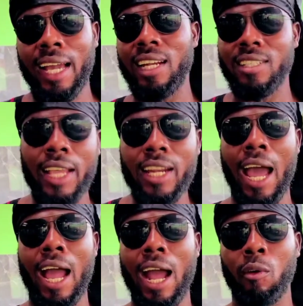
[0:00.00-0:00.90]
can you say
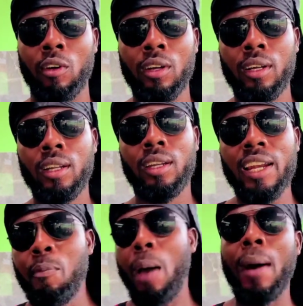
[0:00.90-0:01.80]
now? And
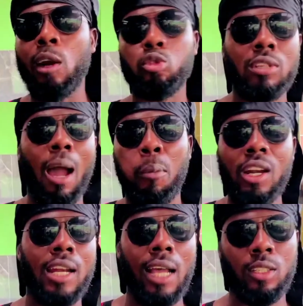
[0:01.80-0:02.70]
never banners on your
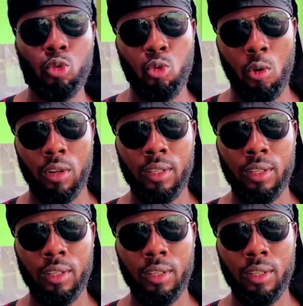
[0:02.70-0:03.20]
bonnet Nancy too.